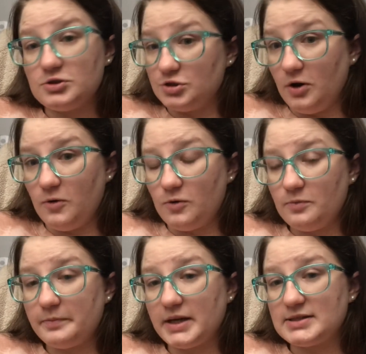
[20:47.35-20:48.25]

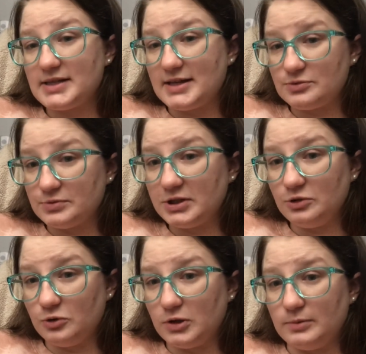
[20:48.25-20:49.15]
don't, because that's really
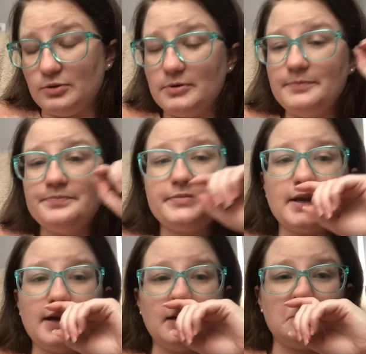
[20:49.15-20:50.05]
horrible,
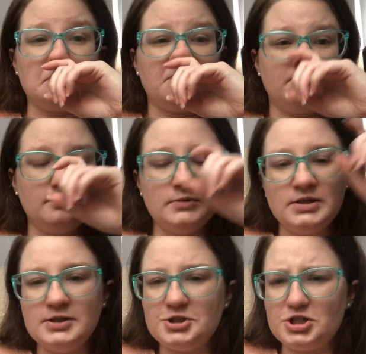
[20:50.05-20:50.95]

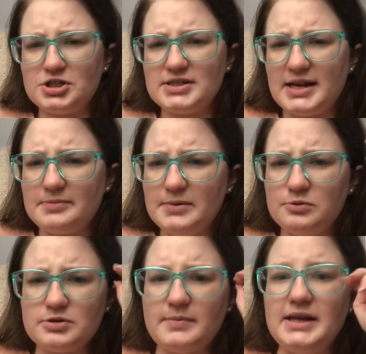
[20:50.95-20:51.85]
to just take
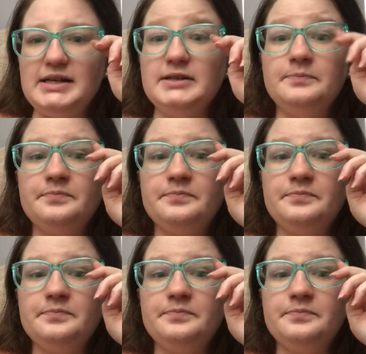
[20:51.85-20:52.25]
people's money.